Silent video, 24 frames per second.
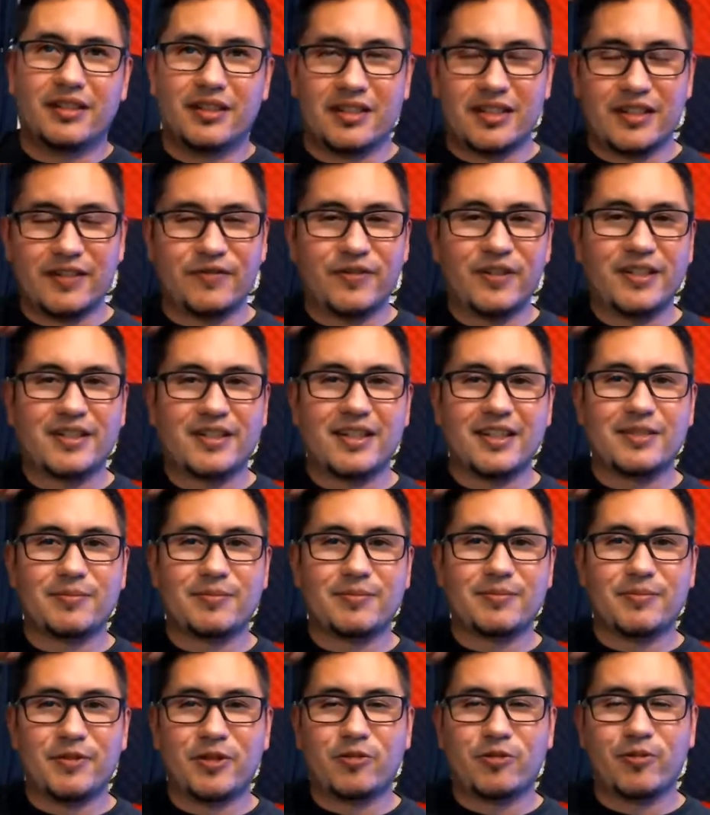the
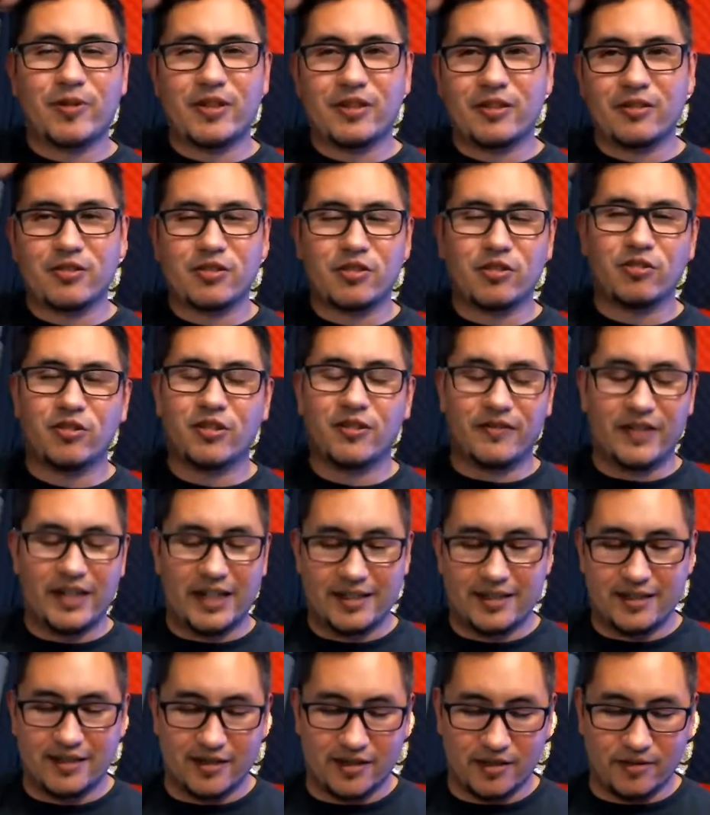differences between those two
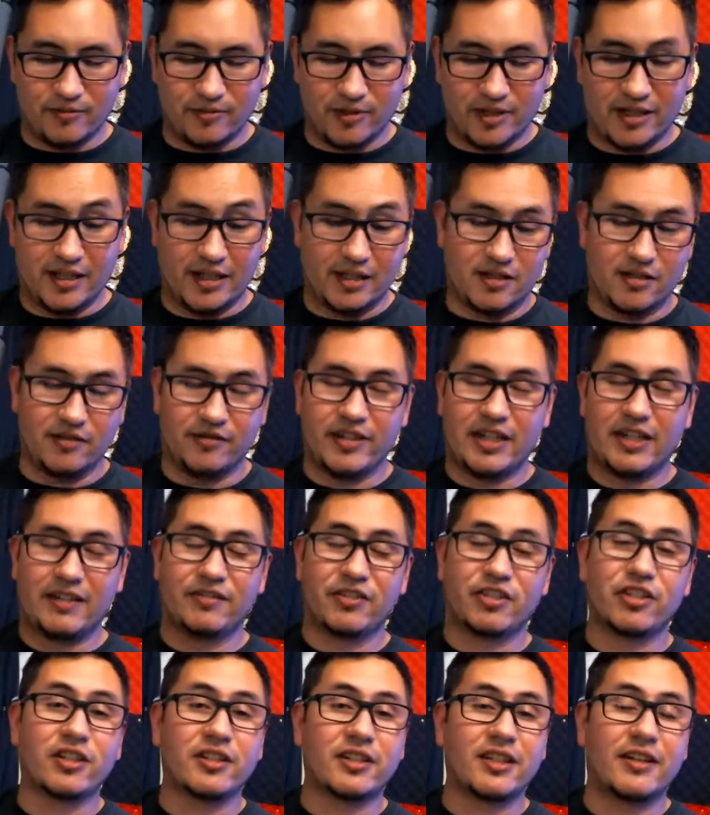devices and whatnot. So if you
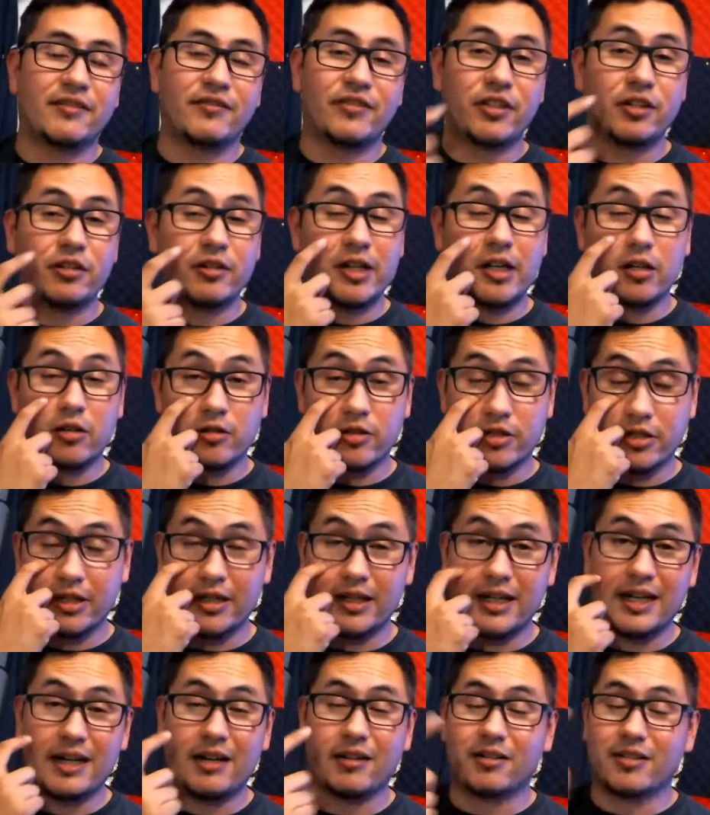haven't checked that video out, go check
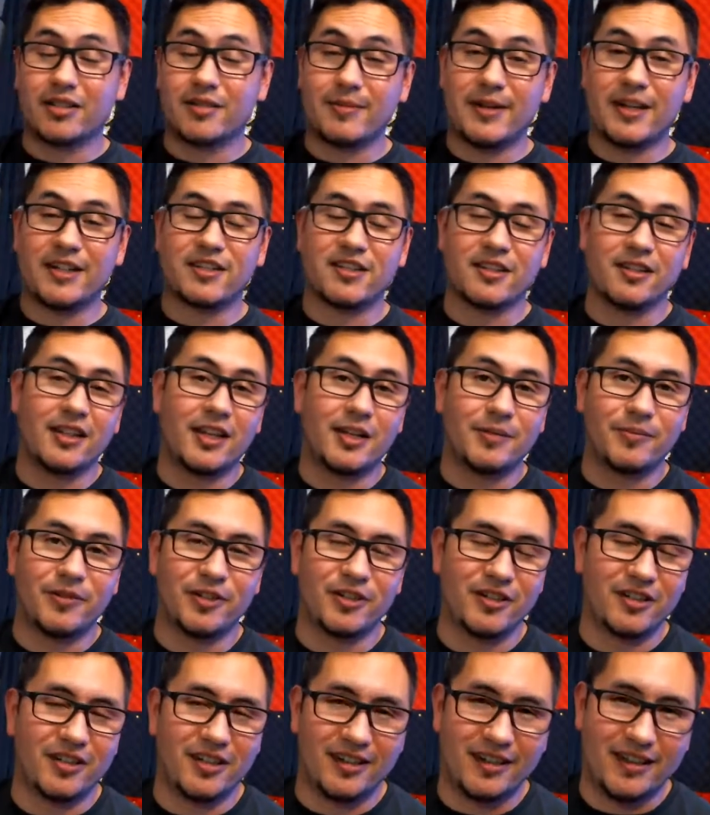it out. Smash the like
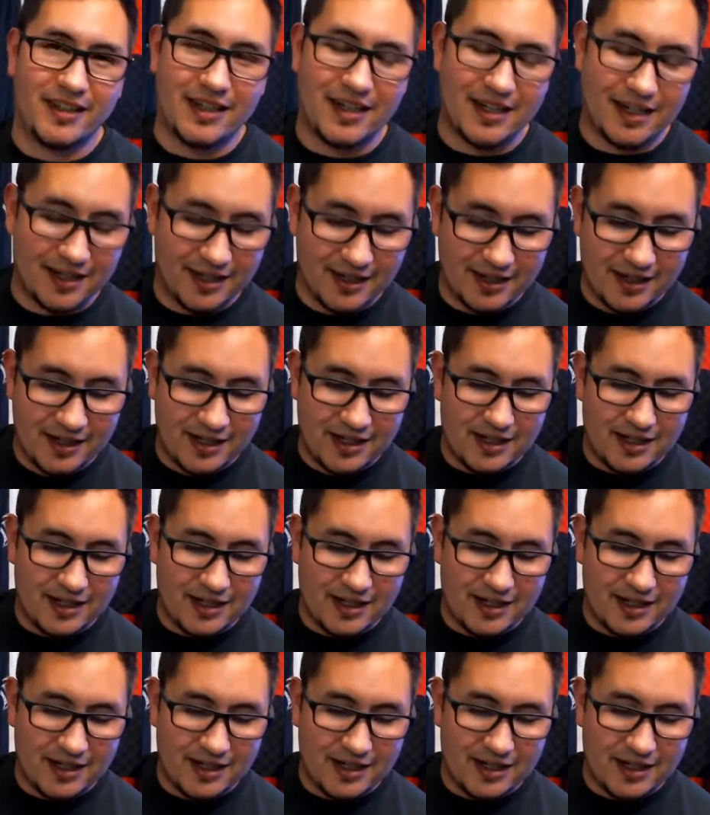button on that.